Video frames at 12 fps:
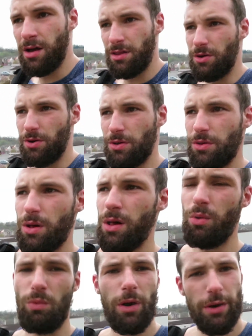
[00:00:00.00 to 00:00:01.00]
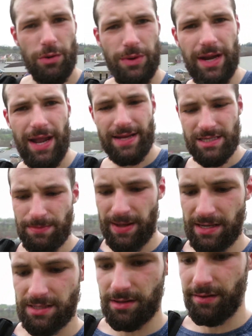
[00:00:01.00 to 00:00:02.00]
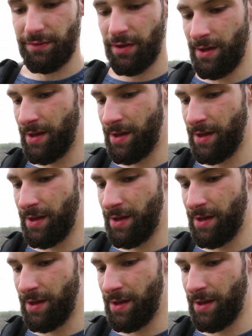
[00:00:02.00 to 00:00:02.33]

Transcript: the whole water weight aspect of,